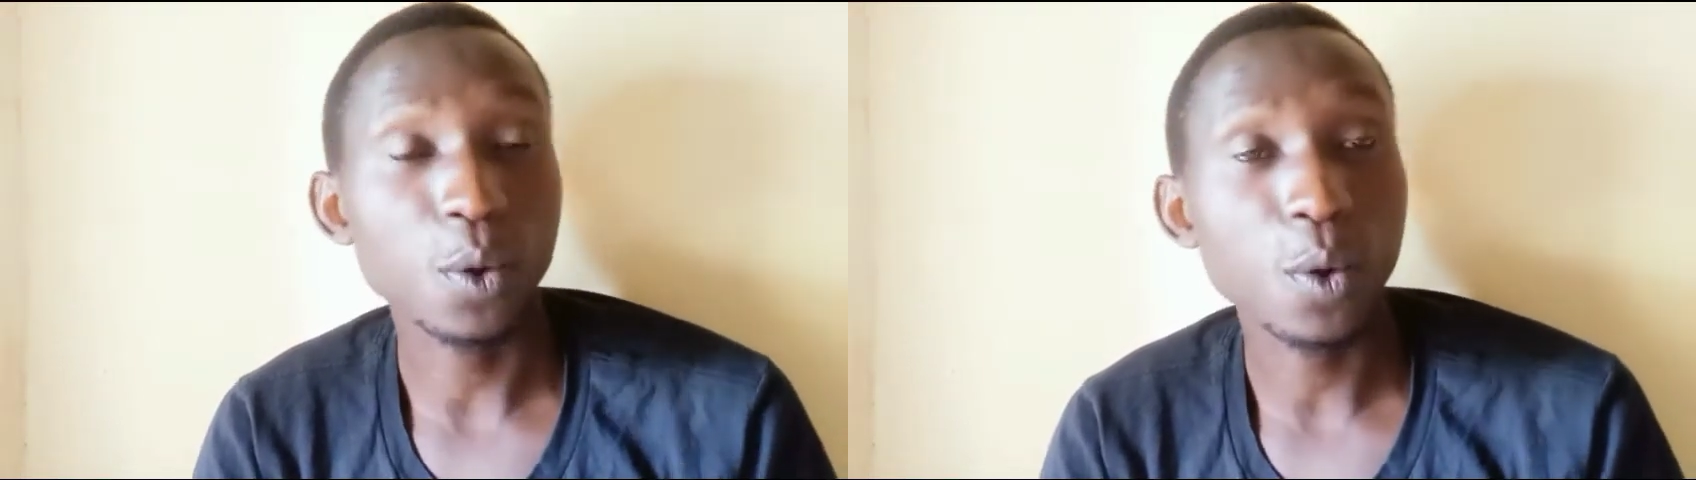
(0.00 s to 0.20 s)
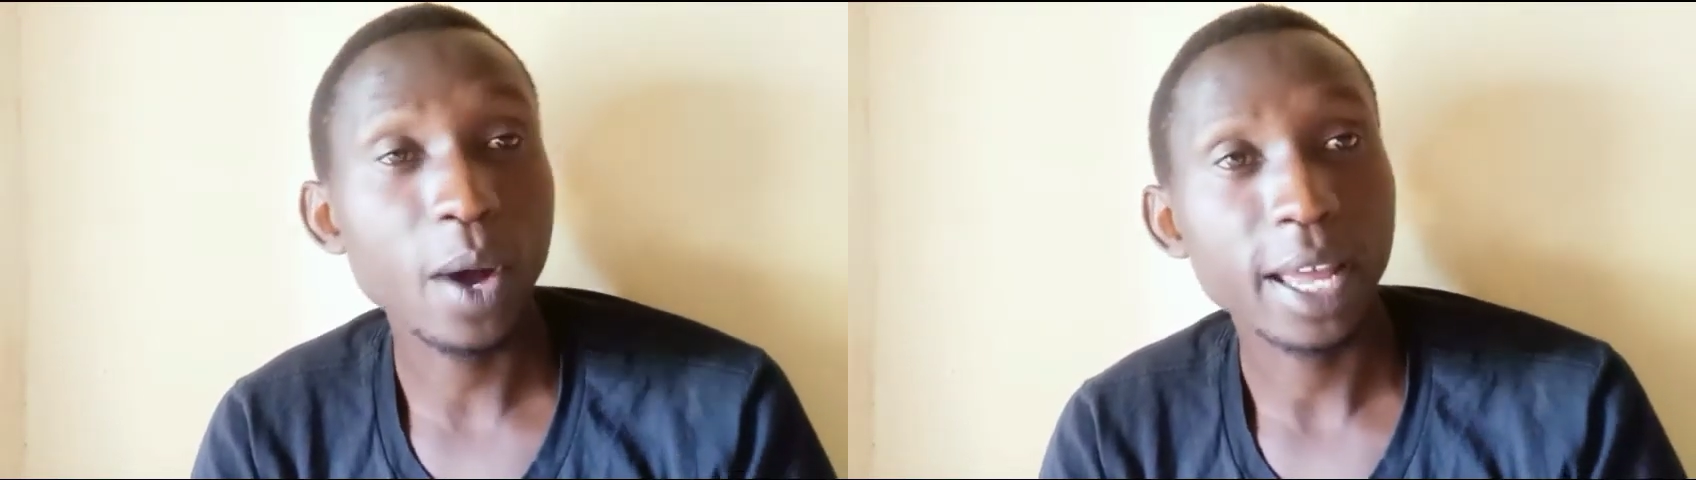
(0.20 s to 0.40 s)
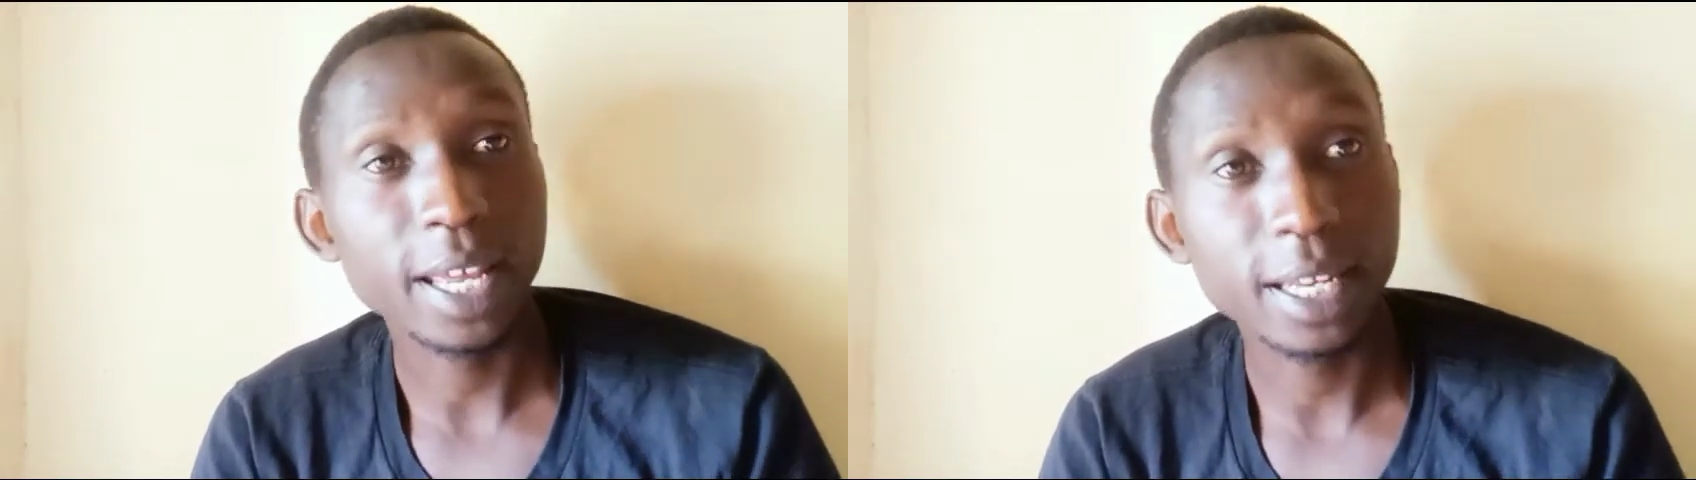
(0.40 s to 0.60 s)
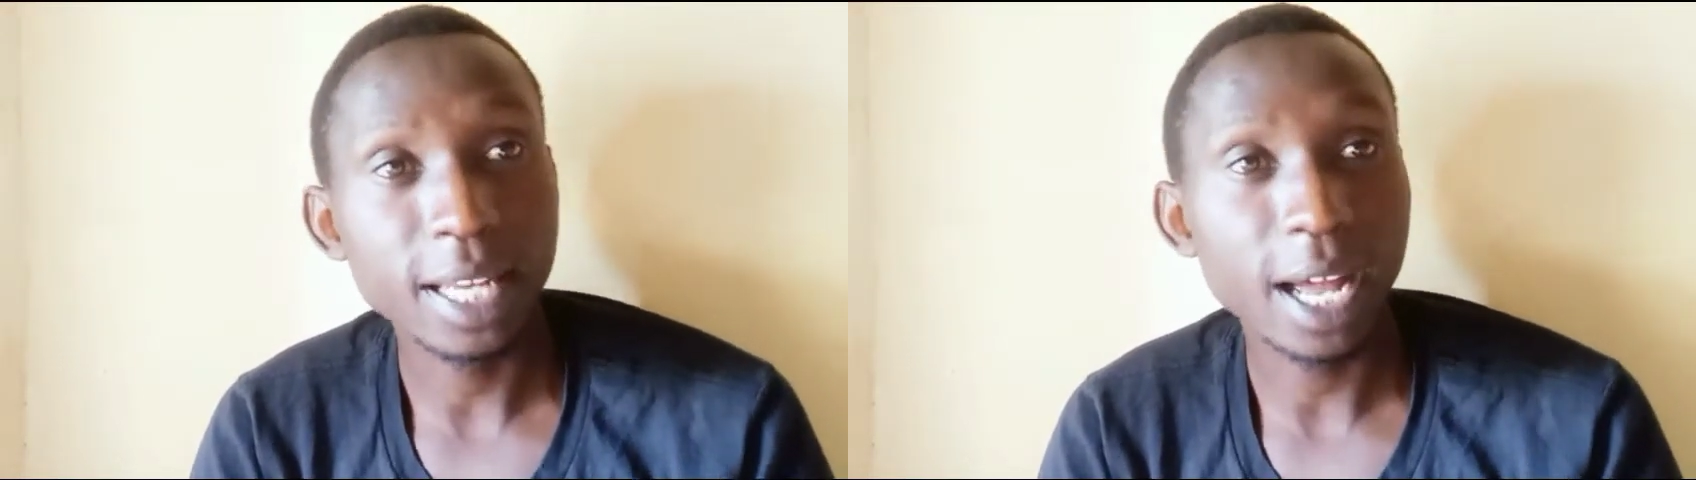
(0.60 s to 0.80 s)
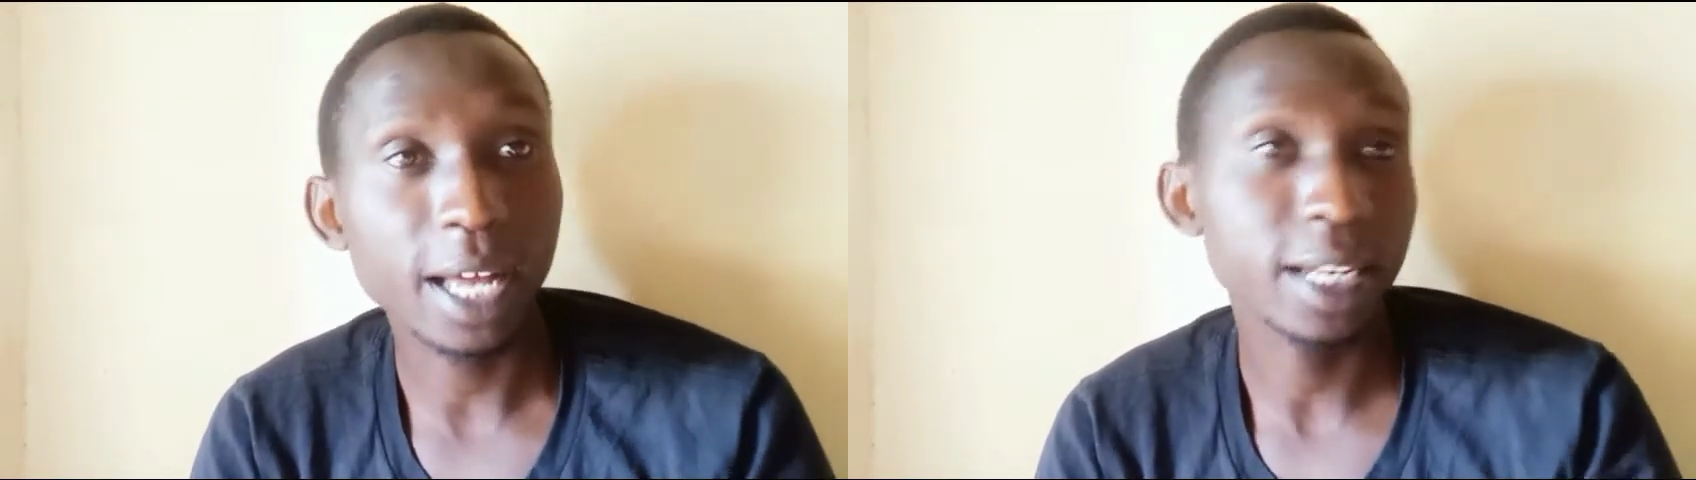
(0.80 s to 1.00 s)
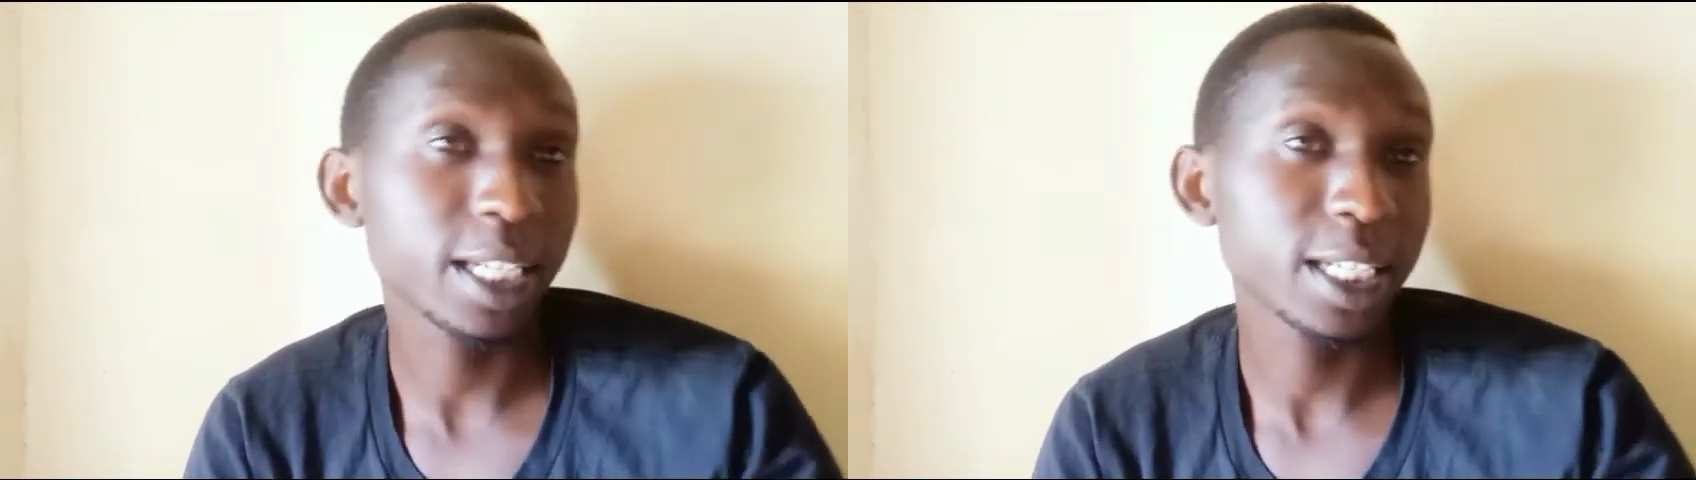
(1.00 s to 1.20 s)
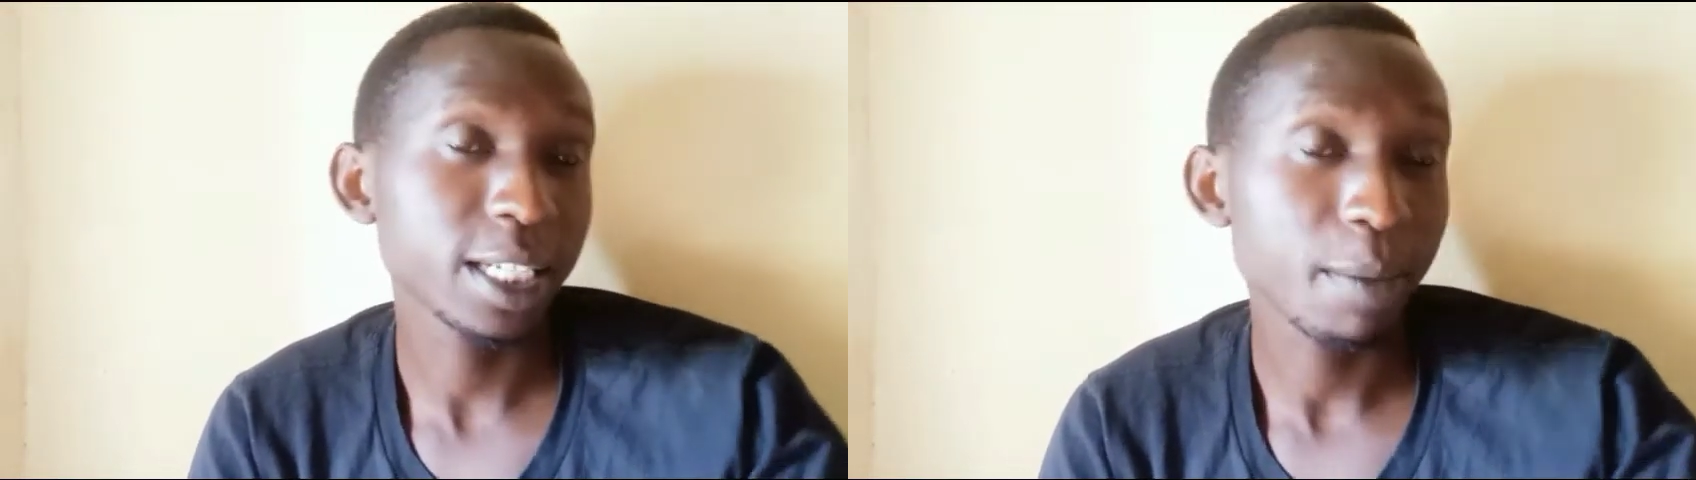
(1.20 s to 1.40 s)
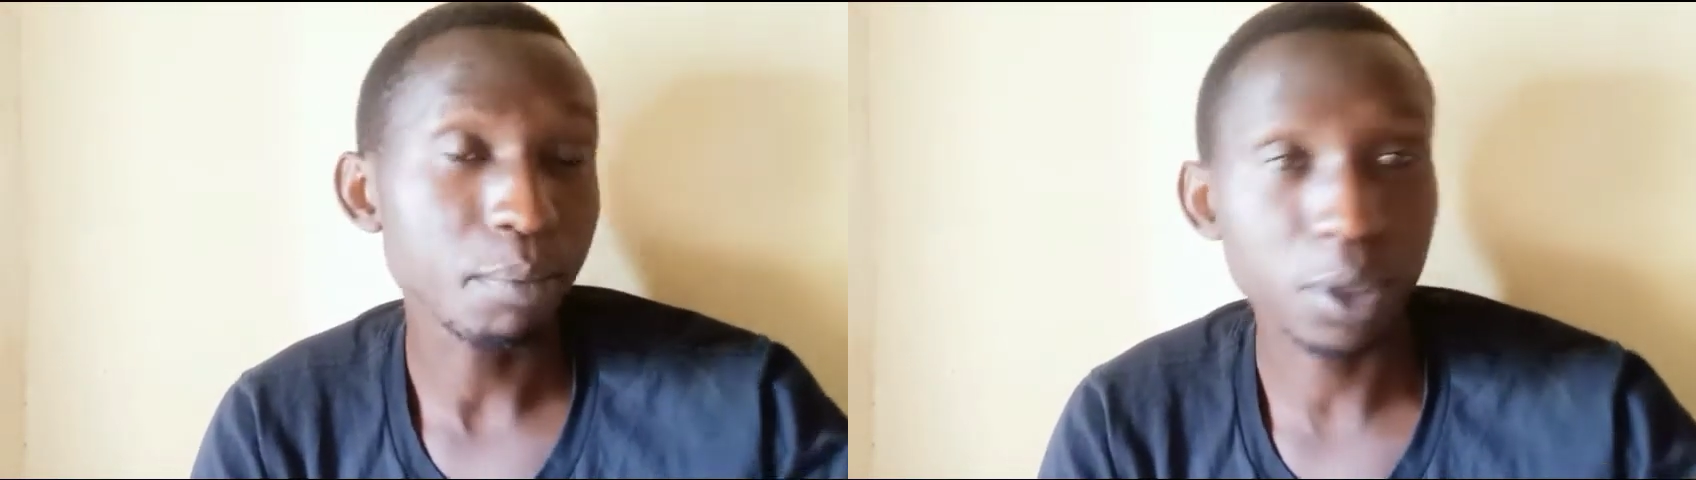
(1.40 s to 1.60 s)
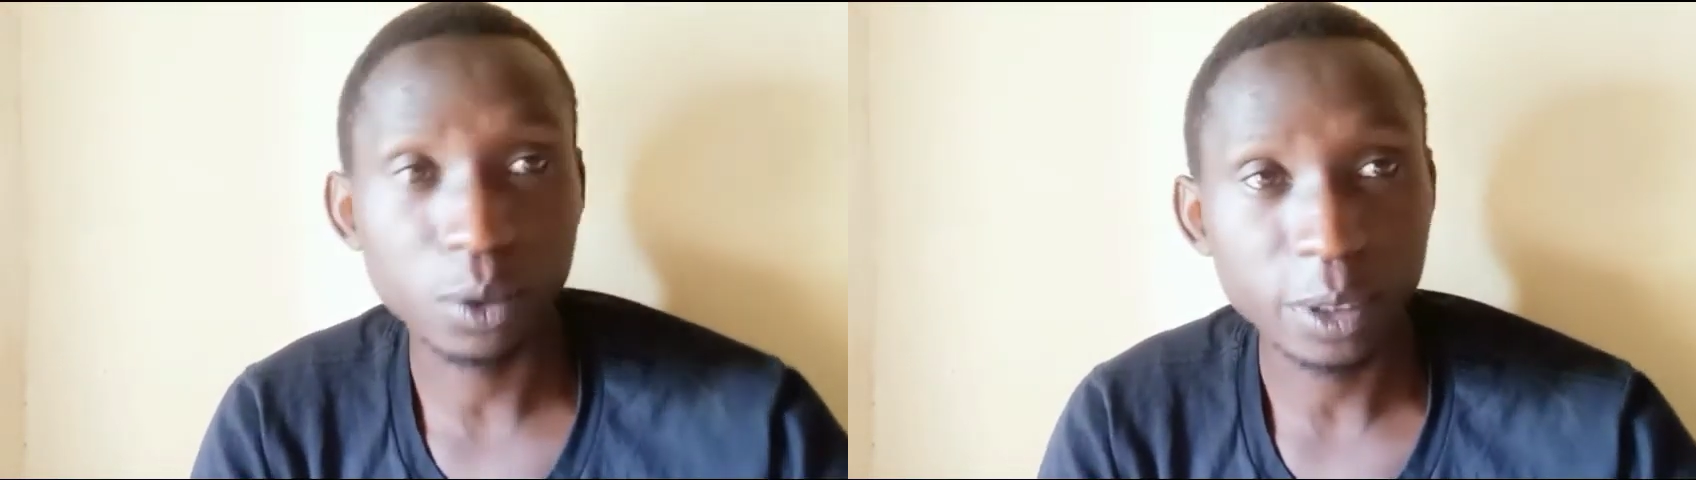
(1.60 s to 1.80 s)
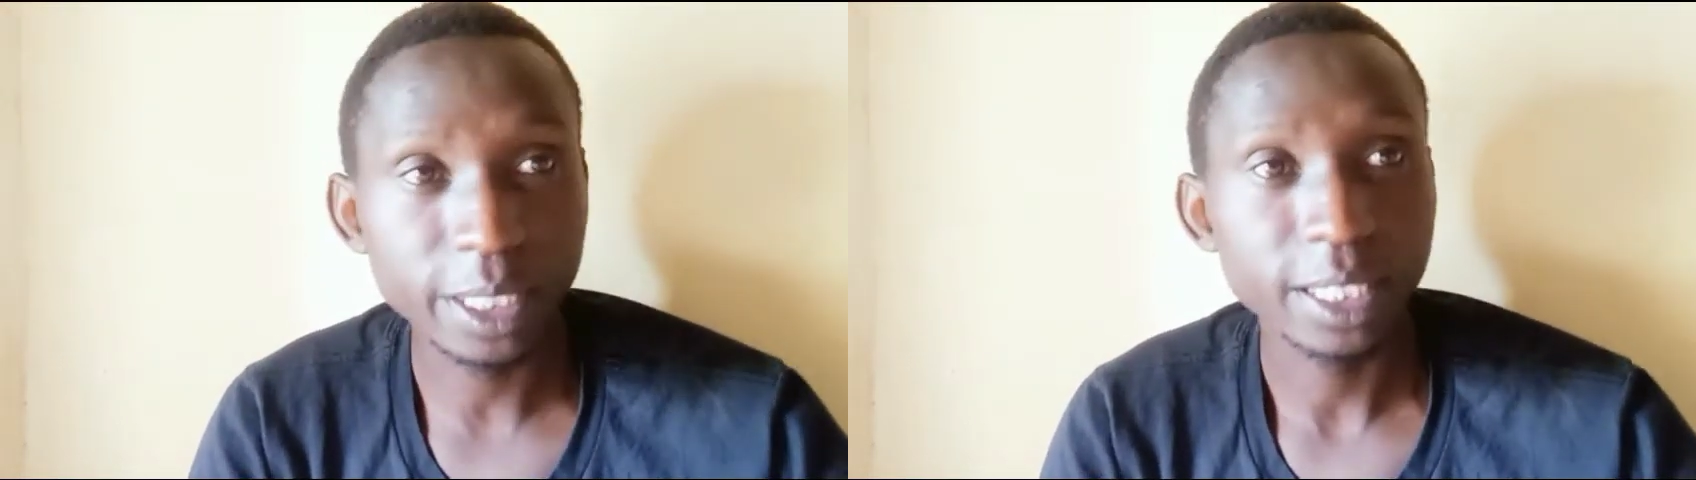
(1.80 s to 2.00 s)
go ahead and
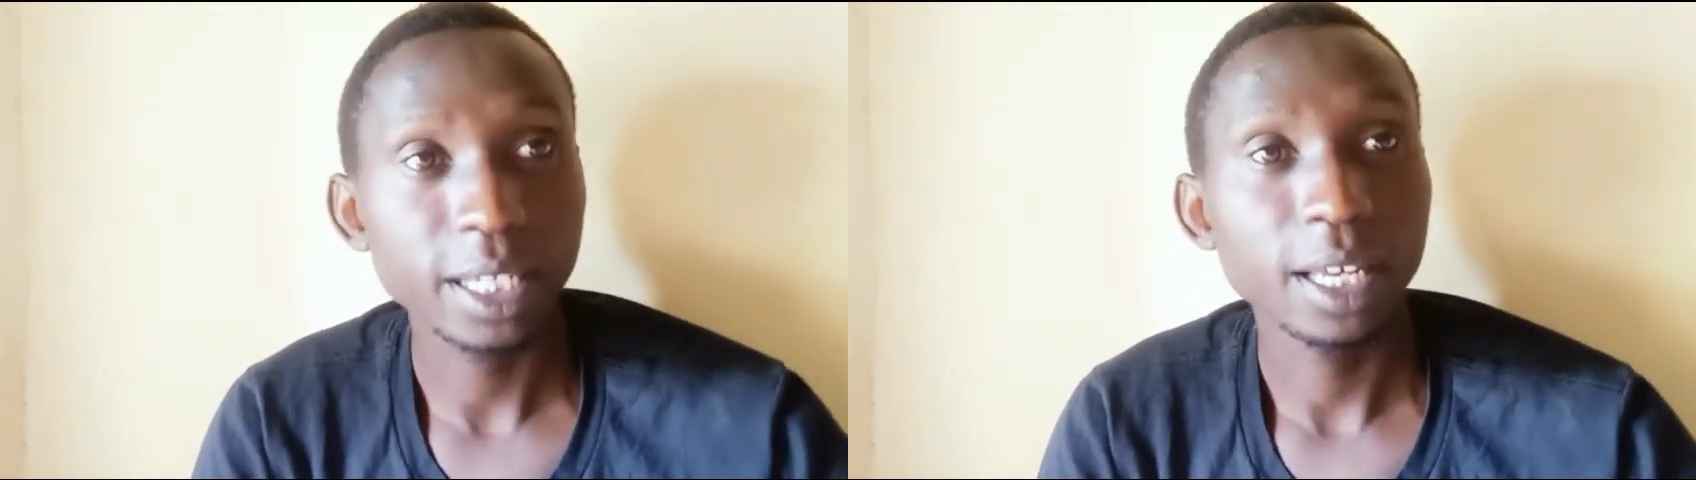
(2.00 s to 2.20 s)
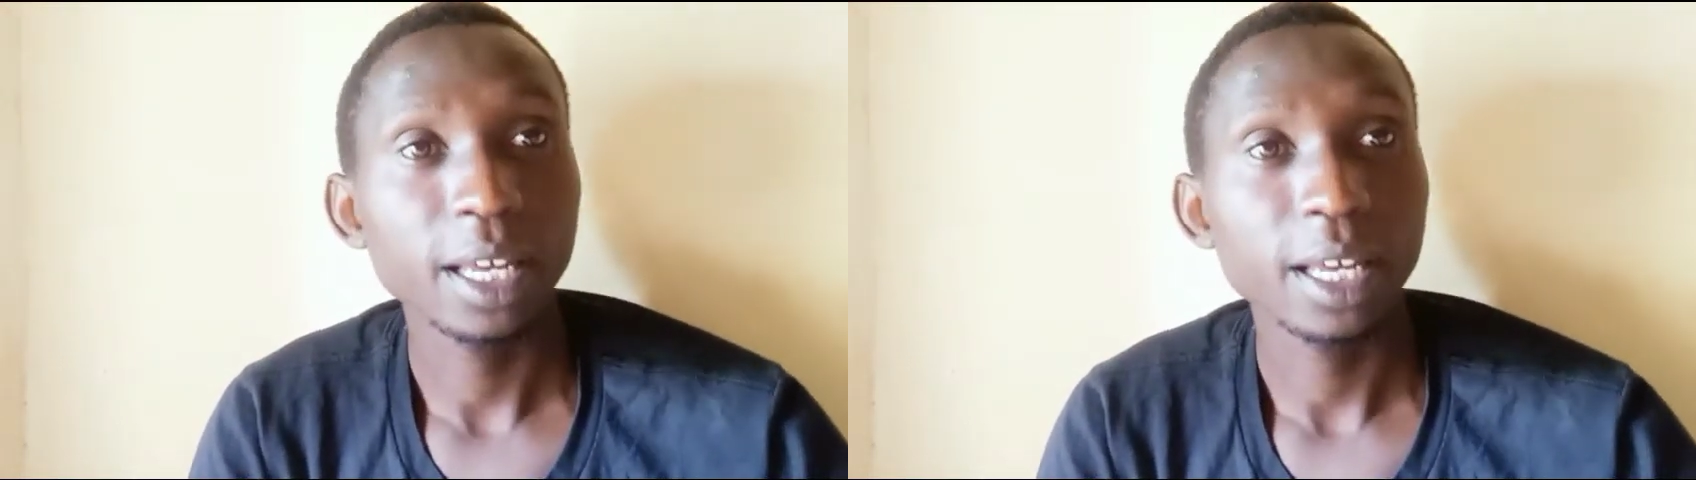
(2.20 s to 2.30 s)
build